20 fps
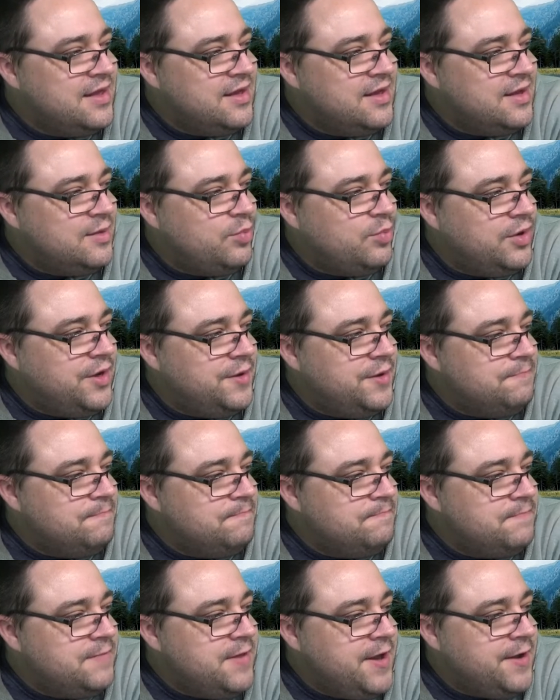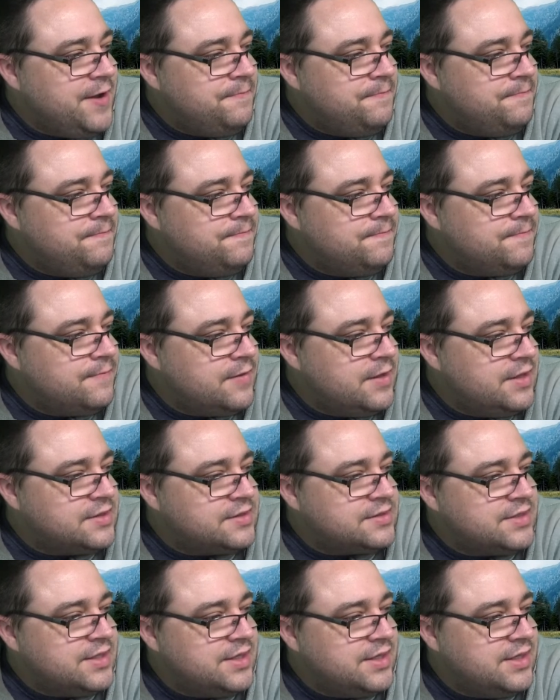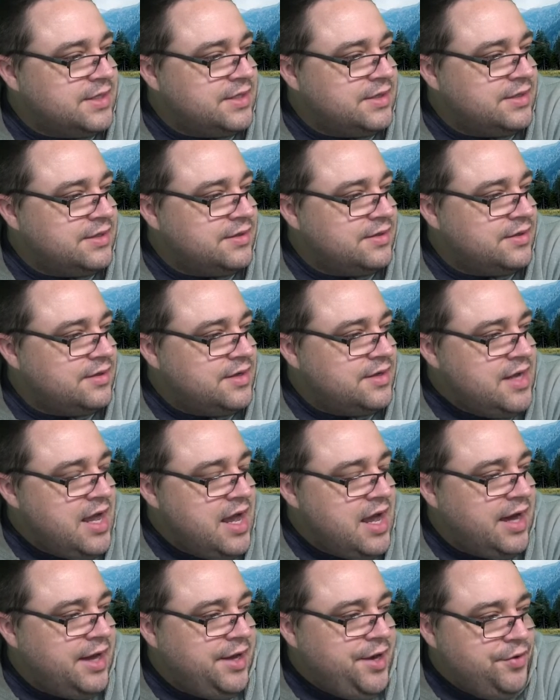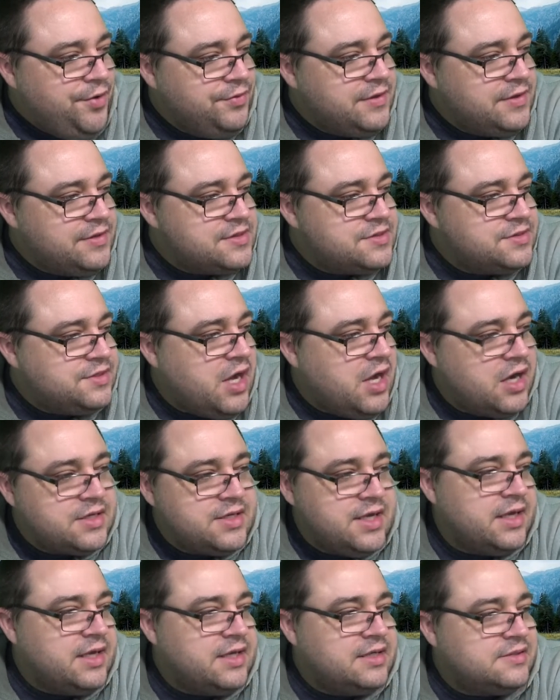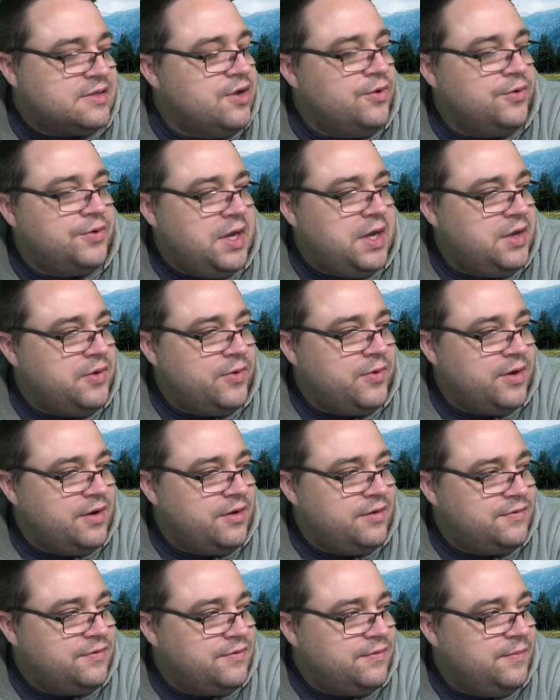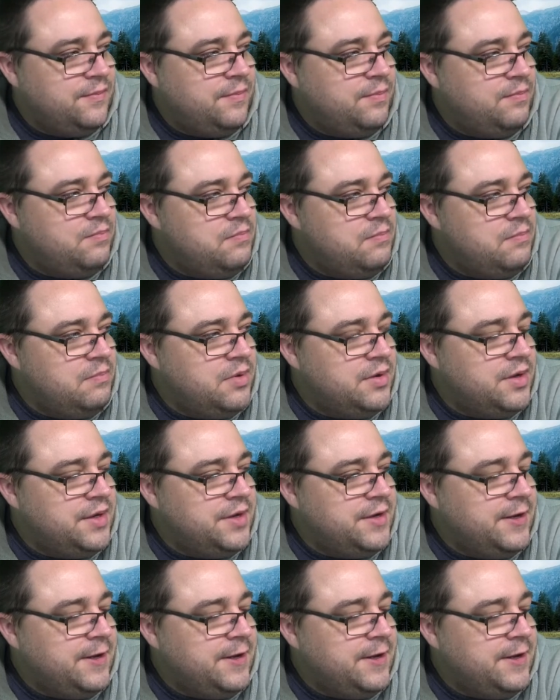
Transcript: But yeah, it's I don't think the stock tank is going anywhere, but